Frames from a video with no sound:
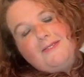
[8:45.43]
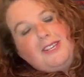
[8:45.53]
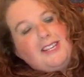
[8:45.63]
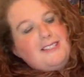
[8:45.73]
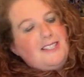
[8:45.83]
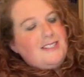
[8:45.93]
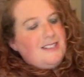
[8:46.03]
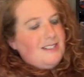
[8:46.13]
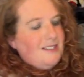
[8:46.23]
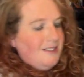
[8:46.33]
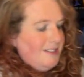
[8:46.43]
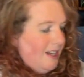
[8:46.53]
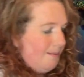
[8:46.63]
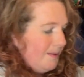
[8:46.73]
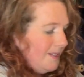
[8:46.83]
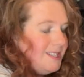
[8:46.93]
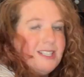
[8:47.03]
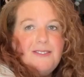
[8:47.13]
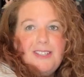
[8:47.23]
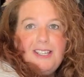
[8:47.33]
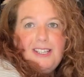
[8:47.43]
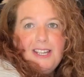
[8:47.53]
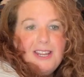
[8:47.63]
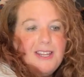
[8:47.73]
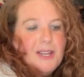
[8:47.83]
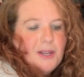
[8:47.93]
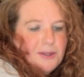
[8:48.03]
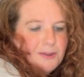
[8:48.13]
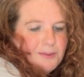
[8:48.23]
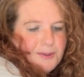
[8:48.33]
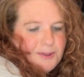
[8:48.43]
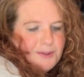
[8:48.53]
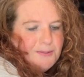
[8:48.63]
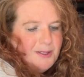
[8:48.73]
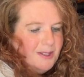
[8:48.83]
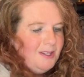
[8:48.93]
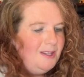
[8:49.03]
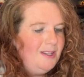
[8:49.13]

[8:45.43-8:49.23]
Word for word: because it sits on top of the TV in the other room.